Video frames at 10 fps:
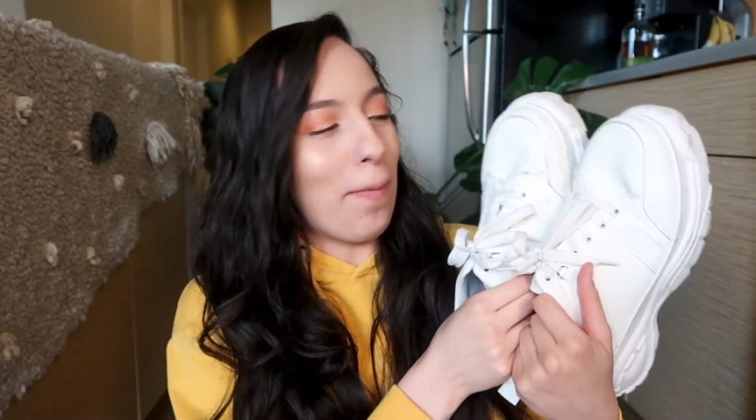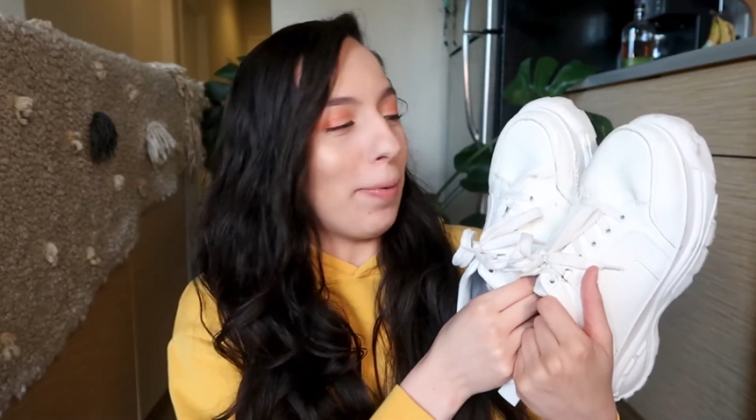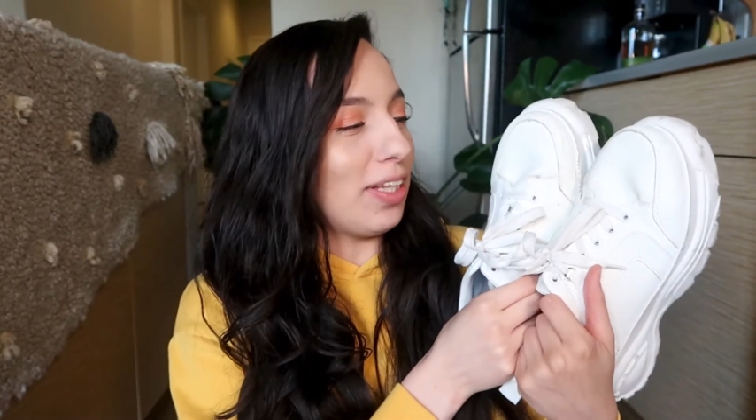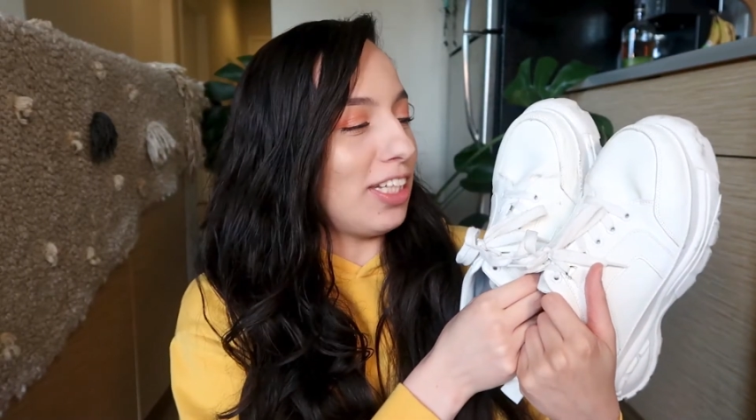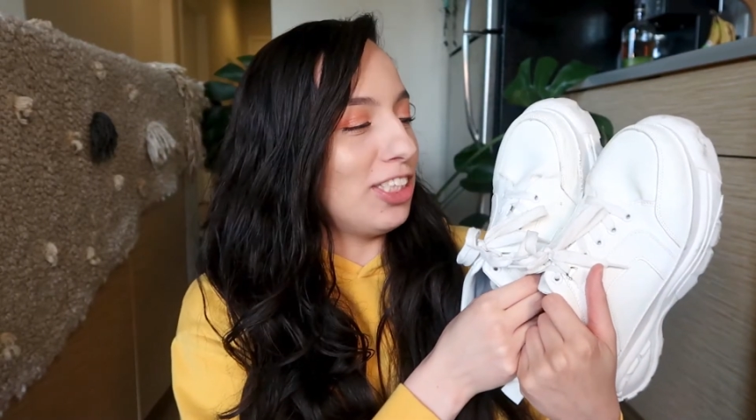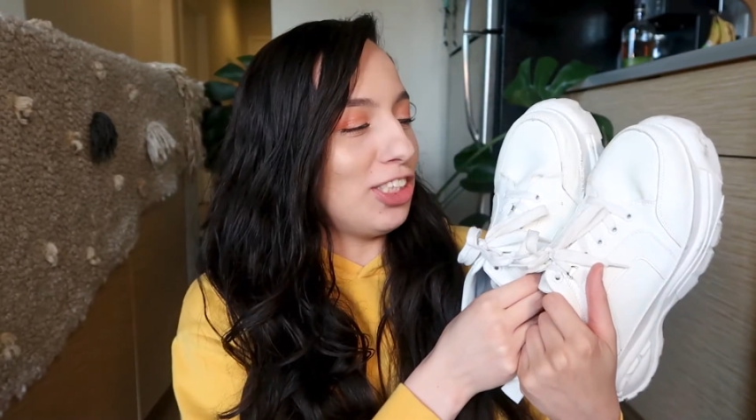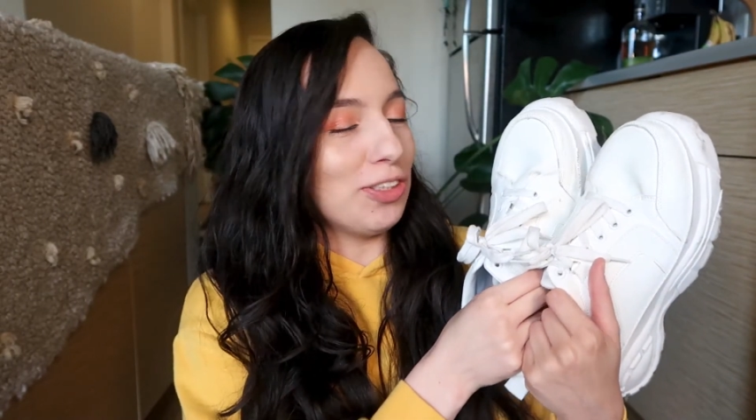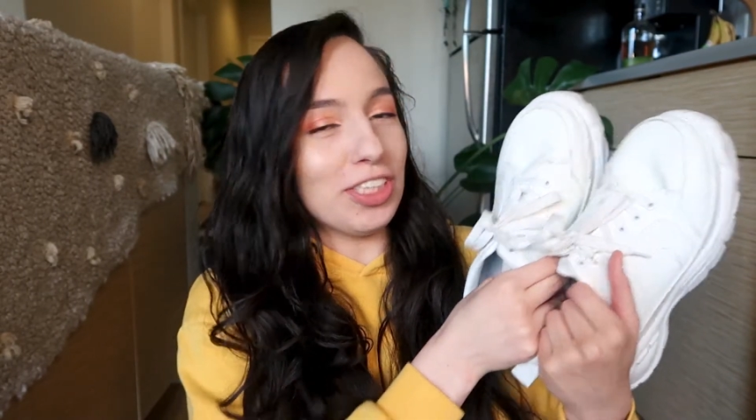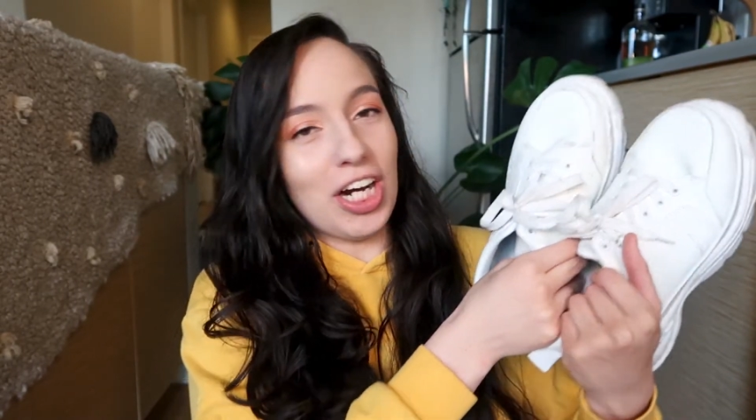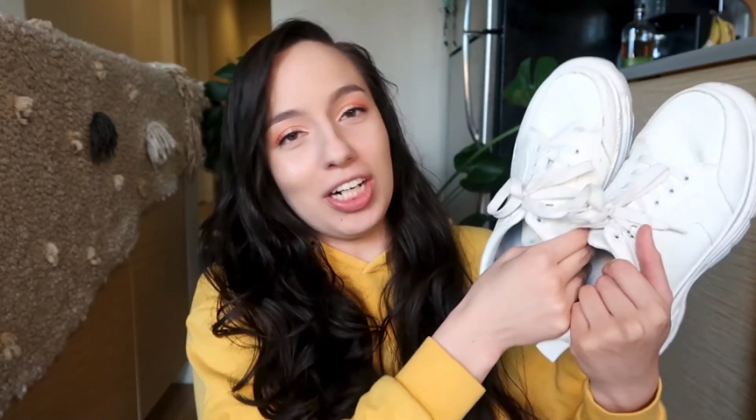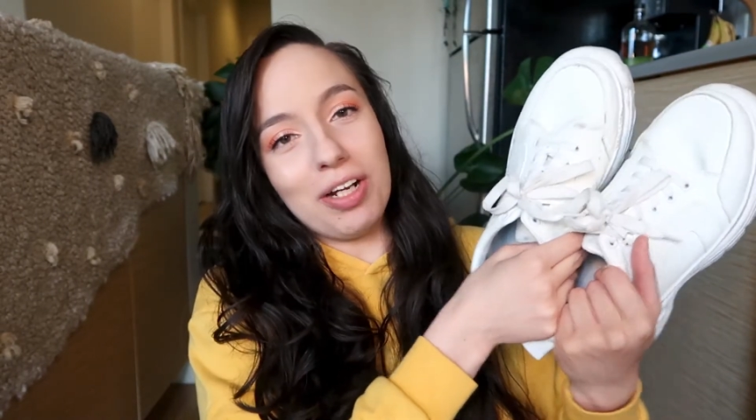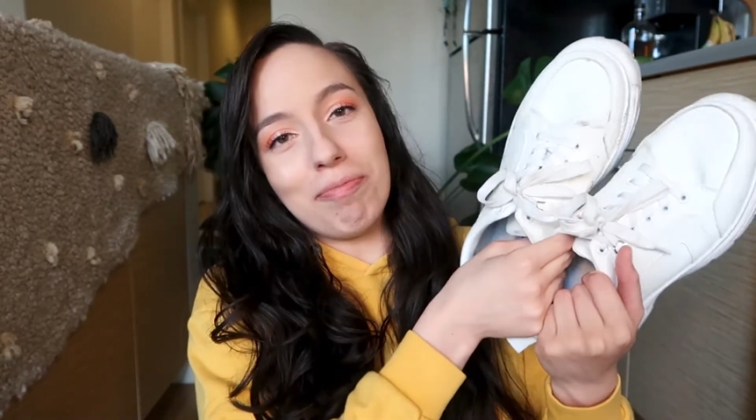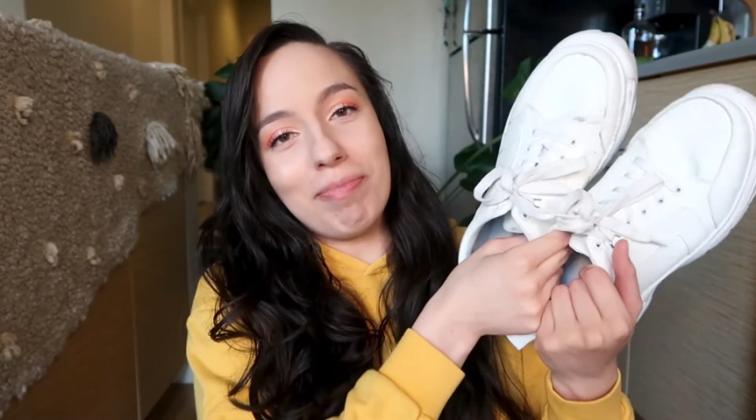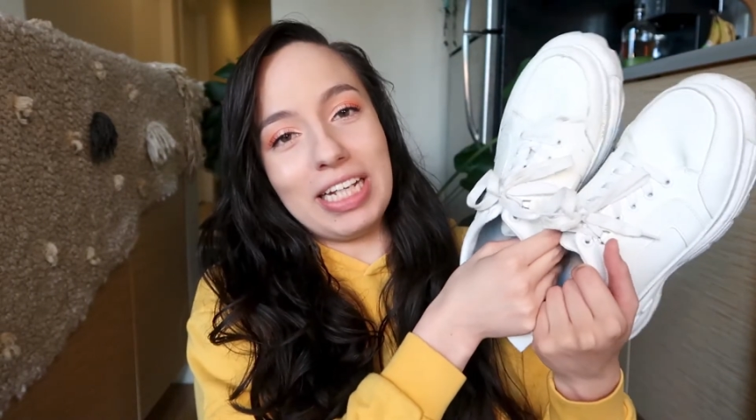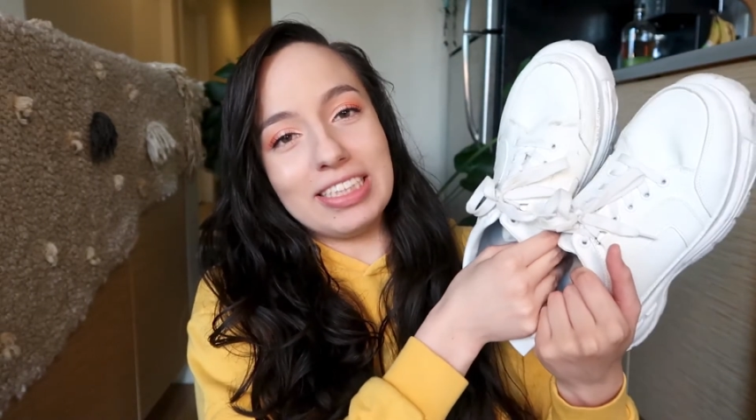But these shoes are
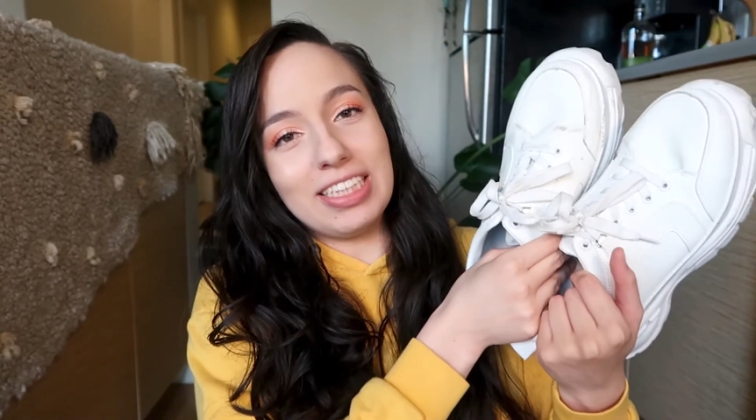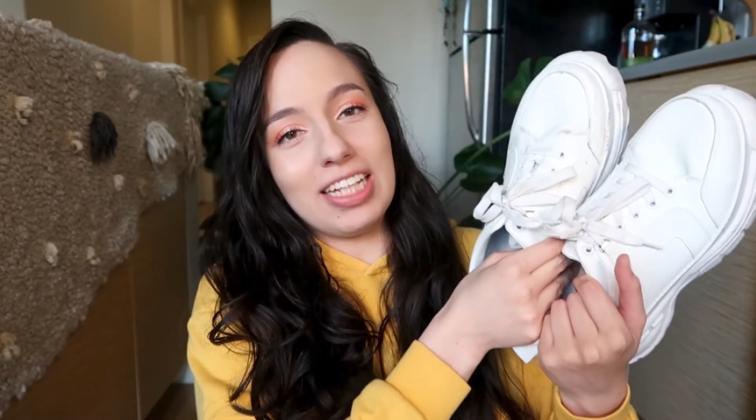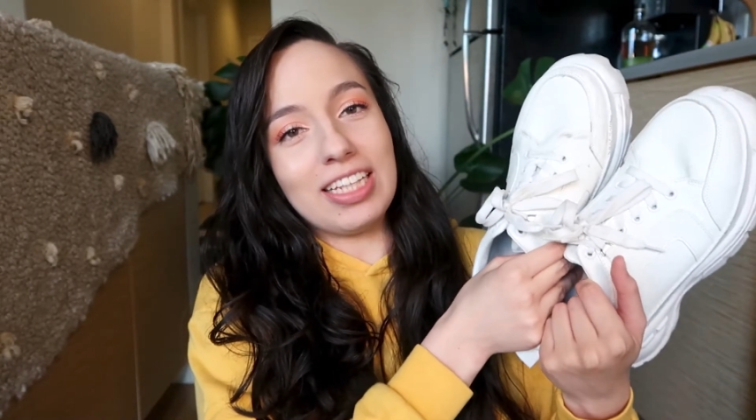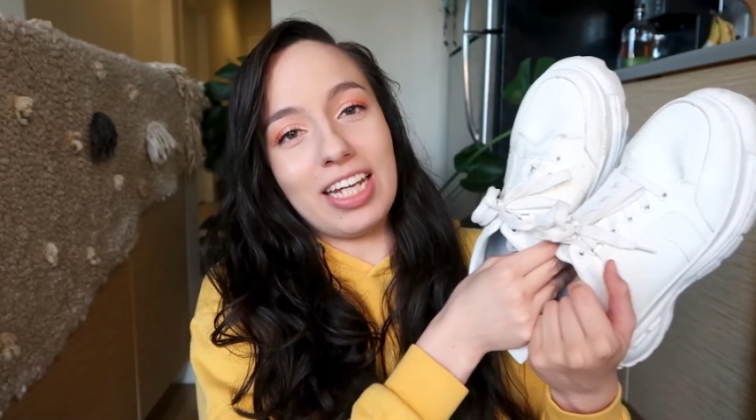amazing.